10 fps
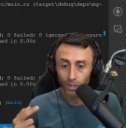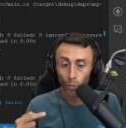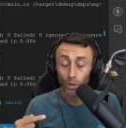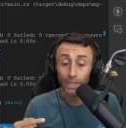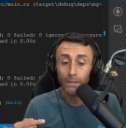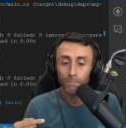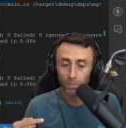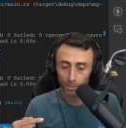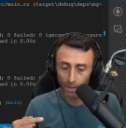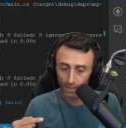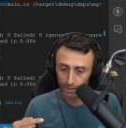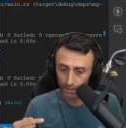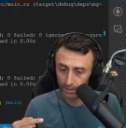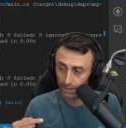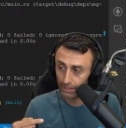We
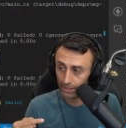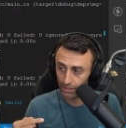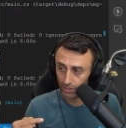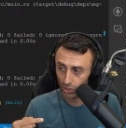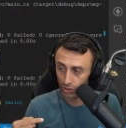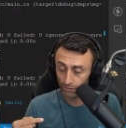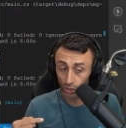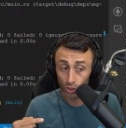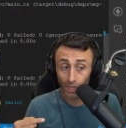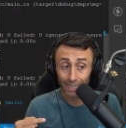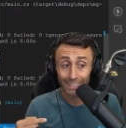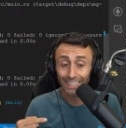implemented this search functionality.